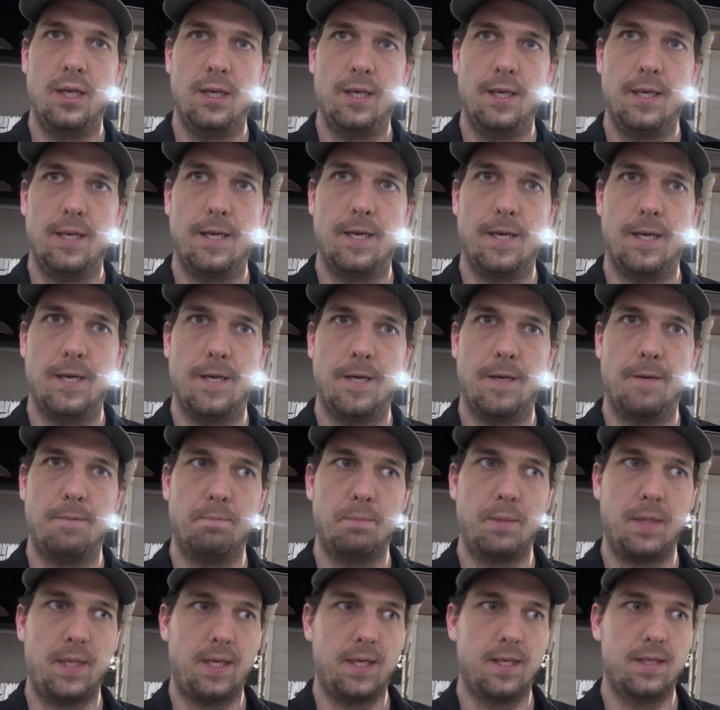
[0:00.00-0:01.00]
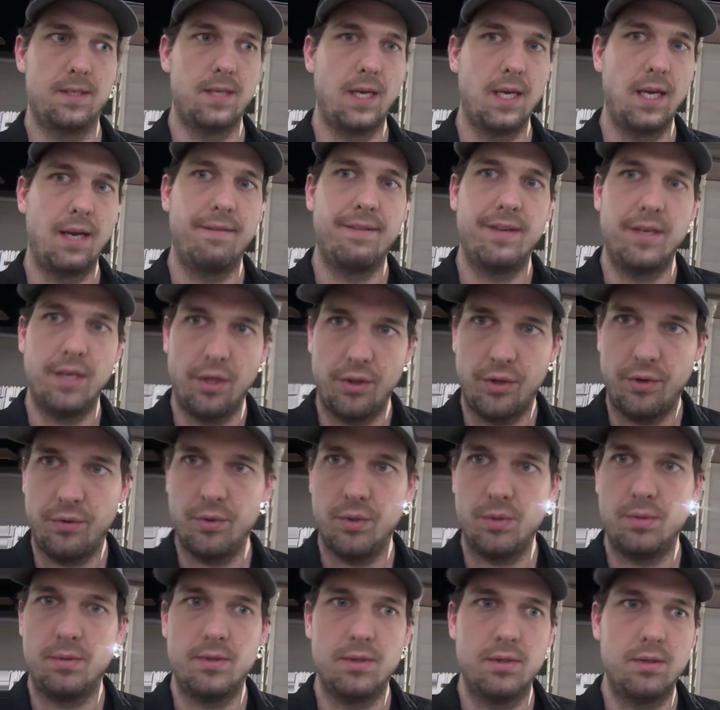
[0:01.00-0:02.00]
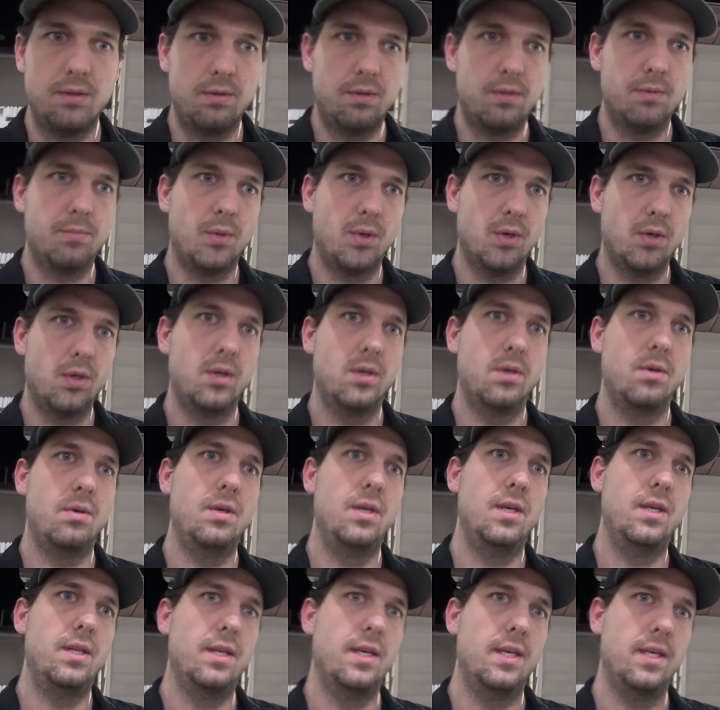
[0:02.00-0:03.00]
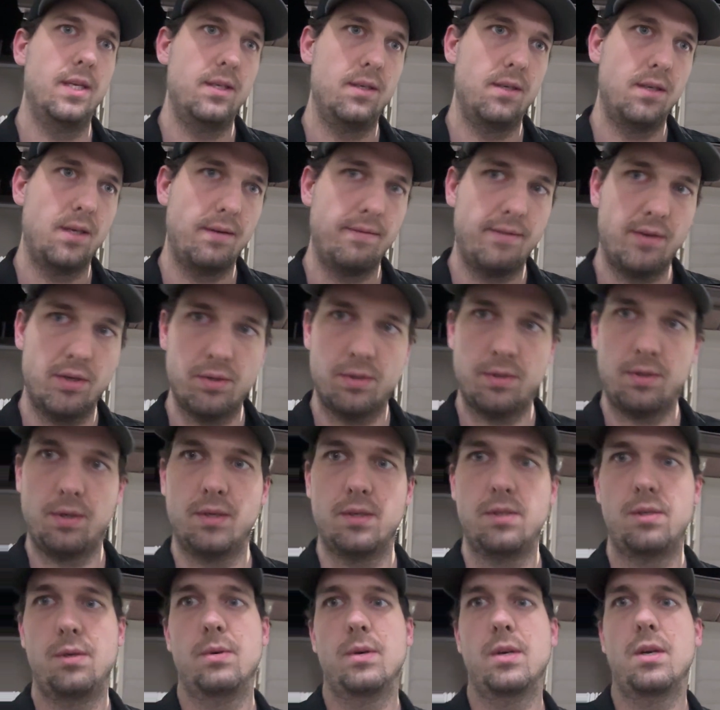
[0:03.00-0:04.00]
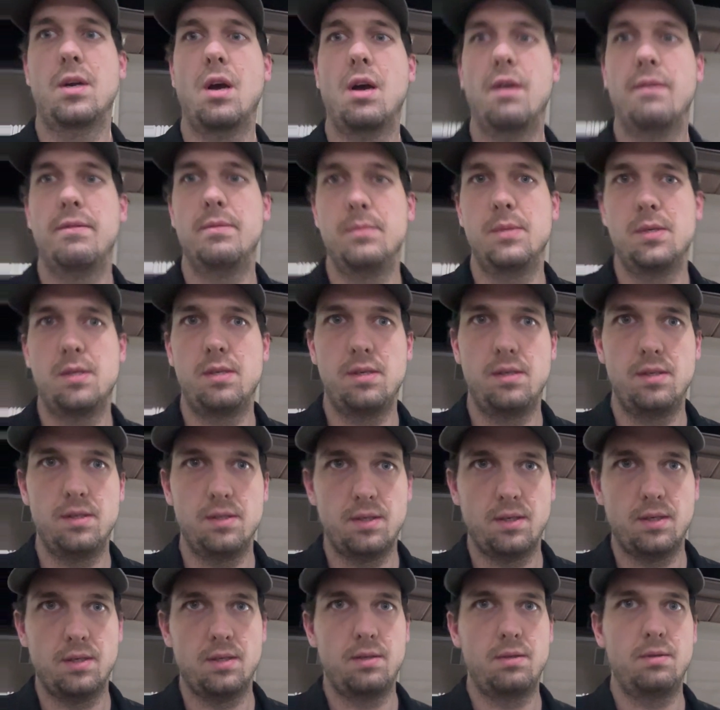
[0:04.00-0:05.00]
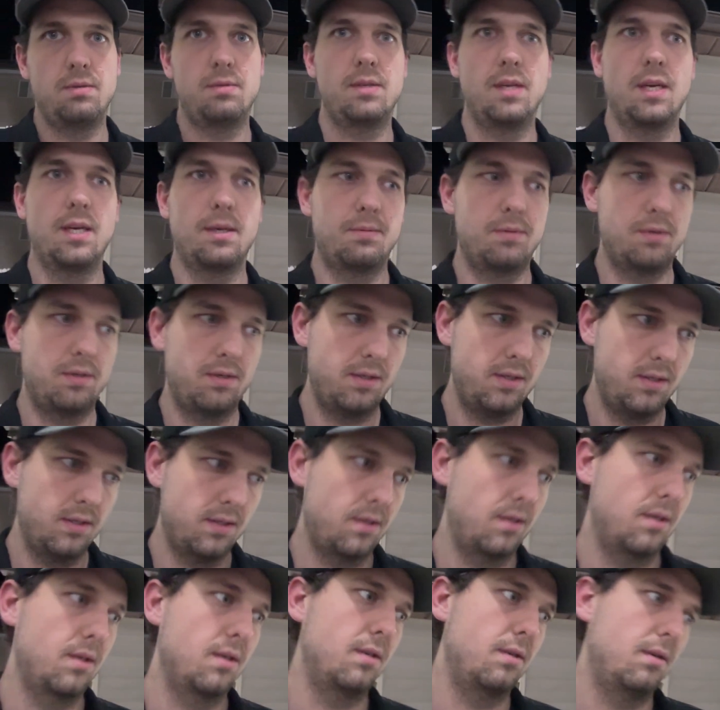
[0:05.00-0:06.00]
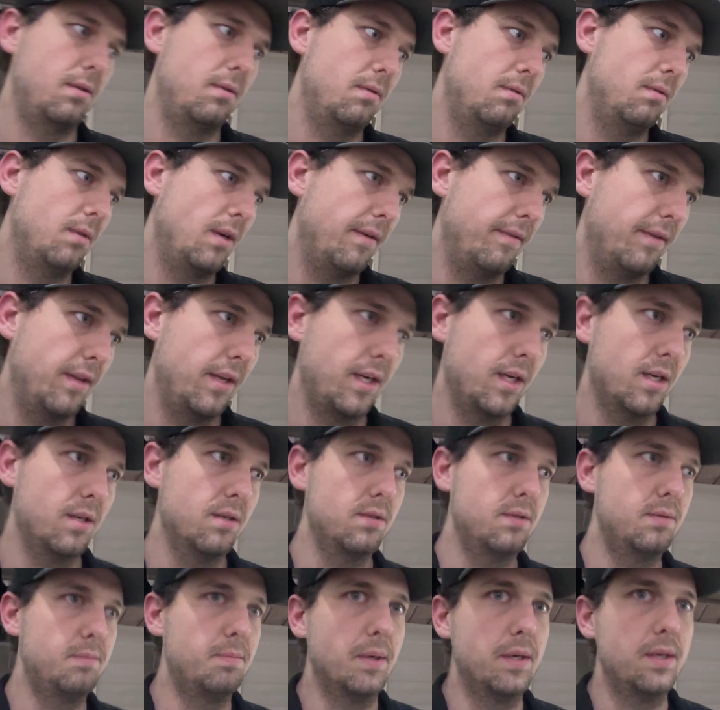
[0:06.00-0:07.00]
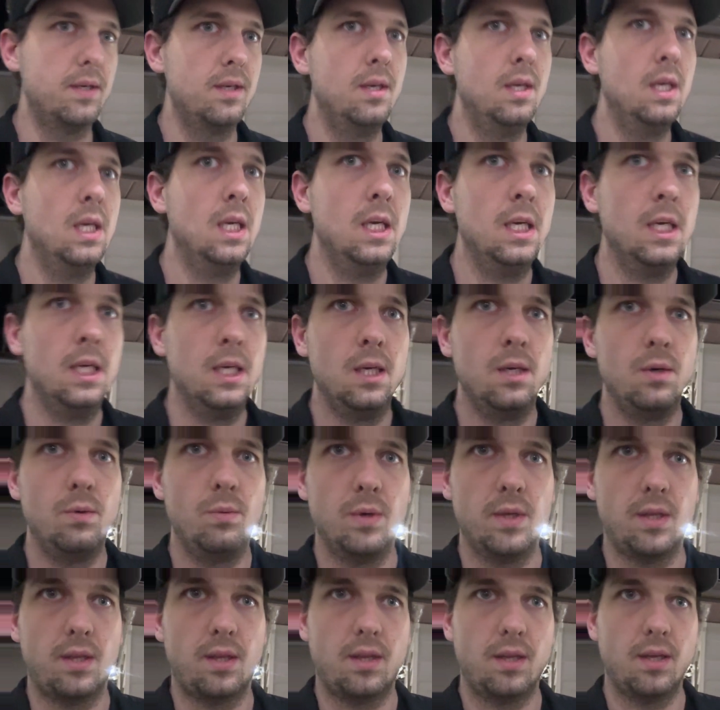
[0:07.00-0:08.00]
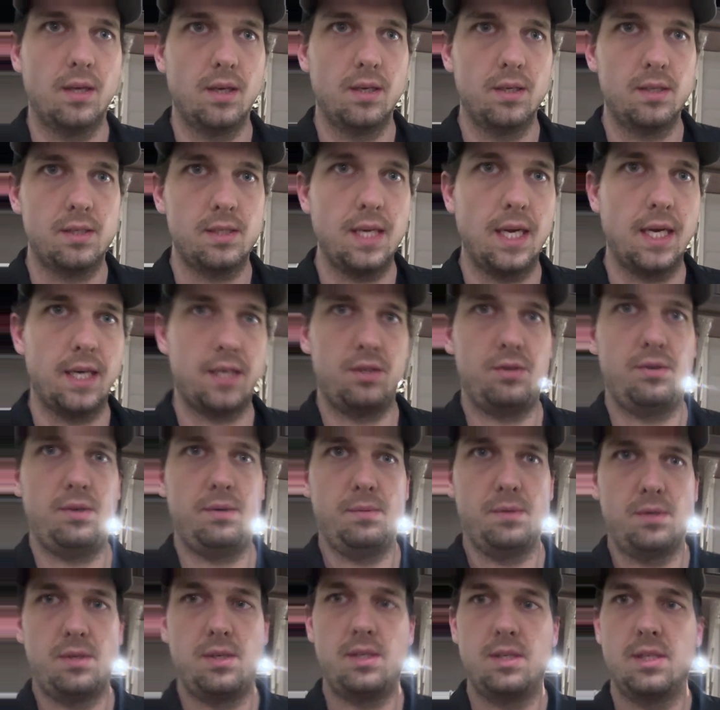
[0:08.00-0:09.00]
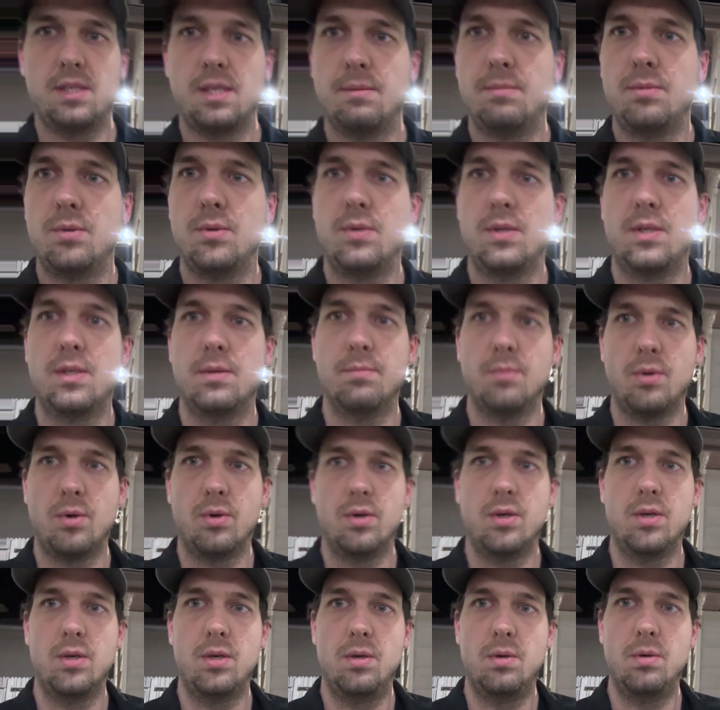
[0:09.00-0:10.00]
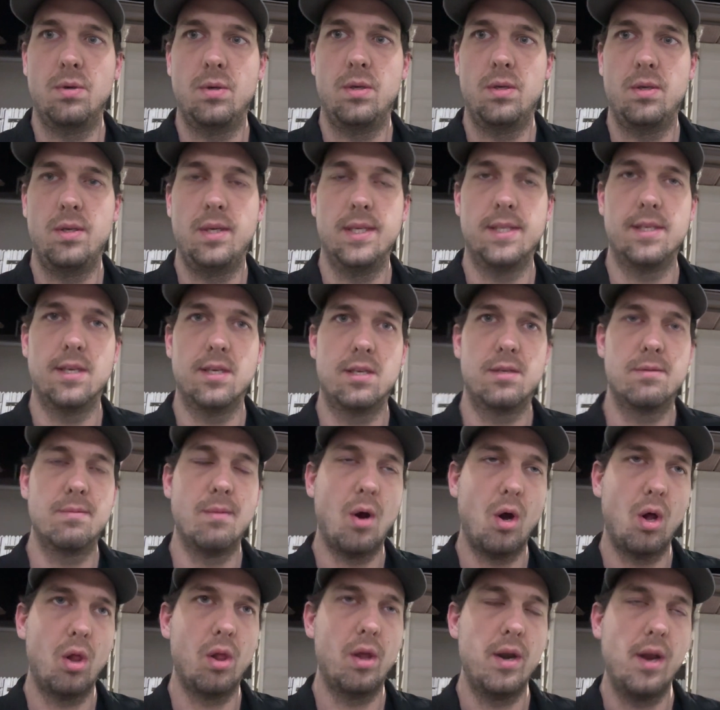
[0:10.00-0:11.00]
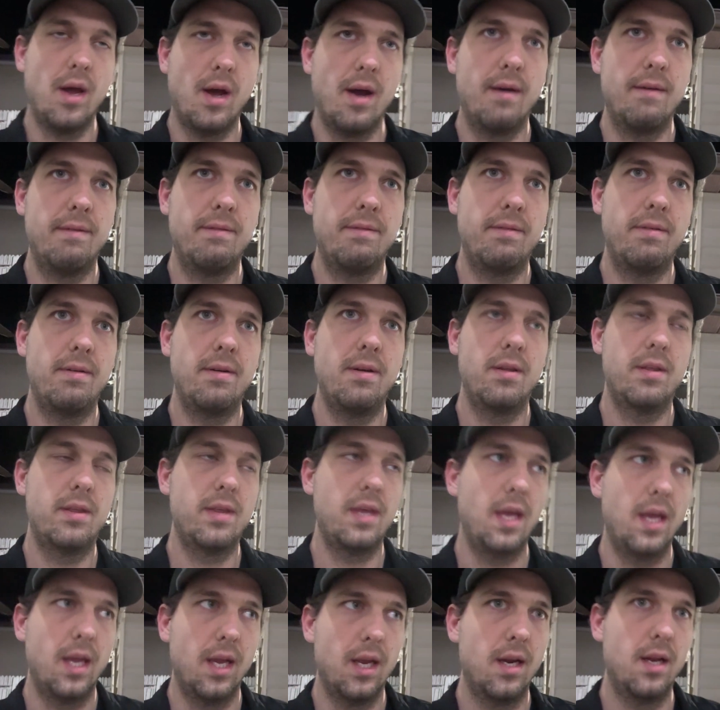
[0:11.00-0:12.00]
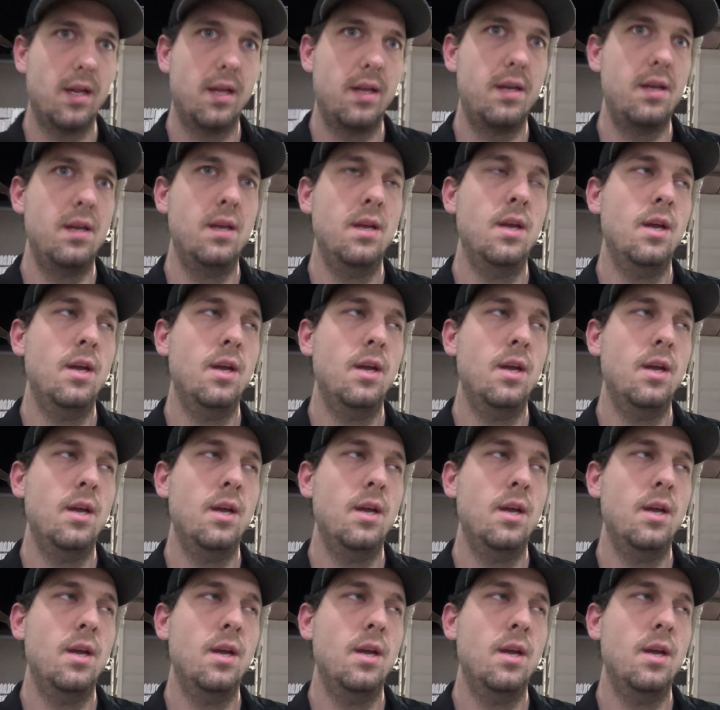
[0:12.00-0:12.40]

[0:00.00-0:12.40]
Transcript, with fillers: because I have another route to do tomorrow, and then I've also got to do our coffee machines, I got to do snack machines, I got to do everything else. But with the snack and drink machines that I'm doing tomorrow, it's a small enough thing,